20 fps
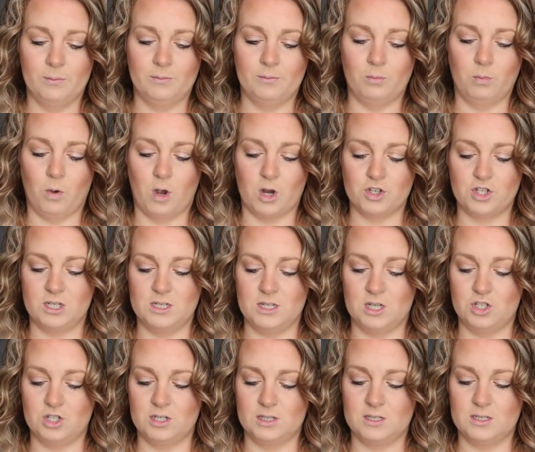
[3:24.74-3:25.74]
washing
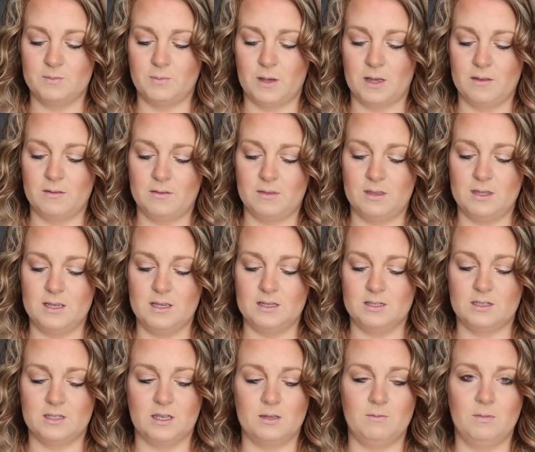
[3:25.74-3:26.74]
dishes. But
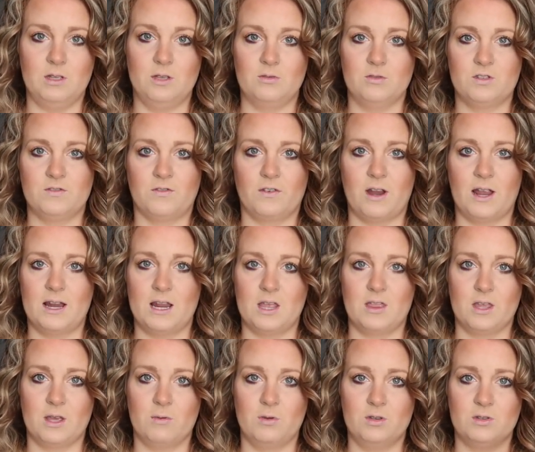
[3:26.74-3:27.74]
these can be used for
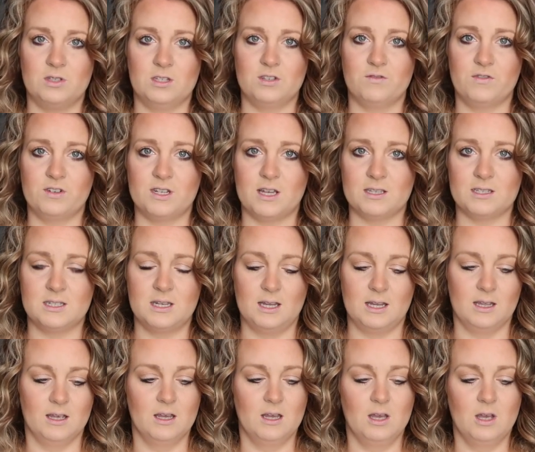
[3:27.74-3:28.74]
anything. We use these for
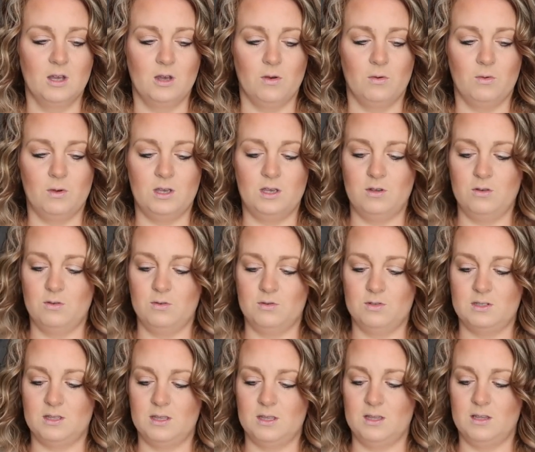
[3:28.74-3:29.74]
dusting. We
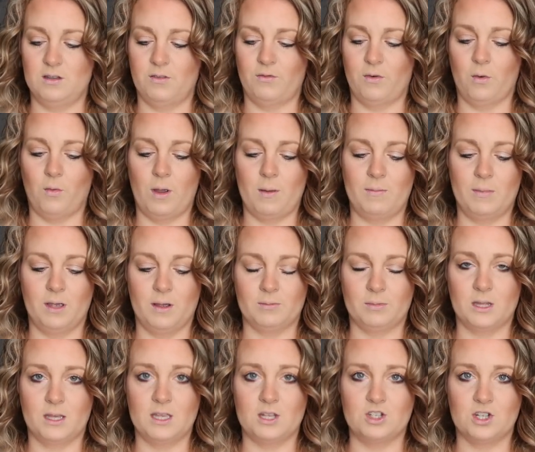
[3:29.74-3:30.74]
use these for wiping up
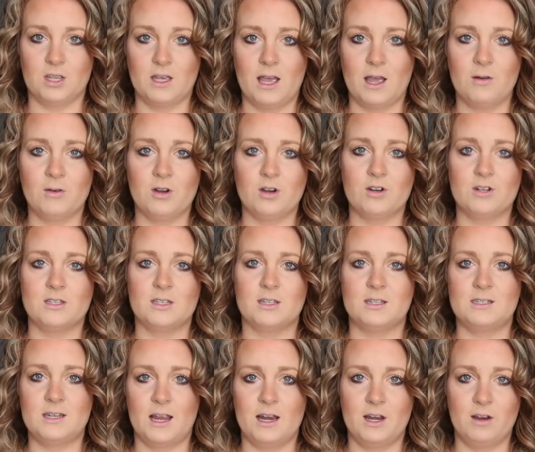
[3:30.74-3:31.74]
the kitchen counters and the
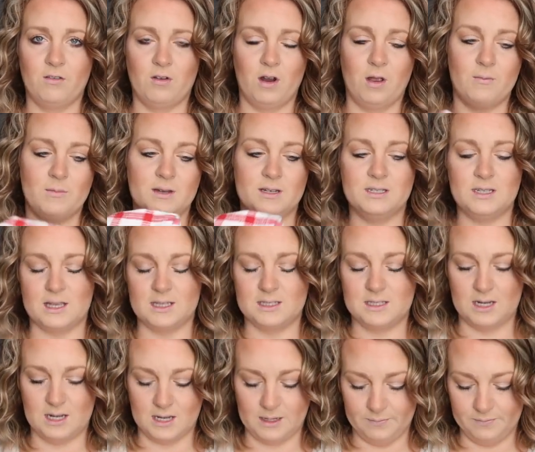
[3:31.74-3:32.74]
dining room,
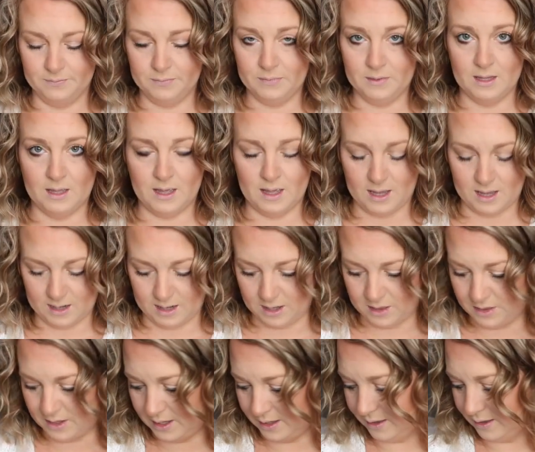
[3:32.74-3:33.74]
dusting,
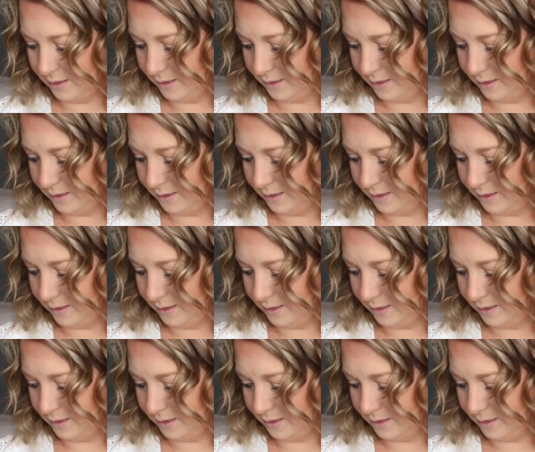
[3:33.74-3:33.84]
anything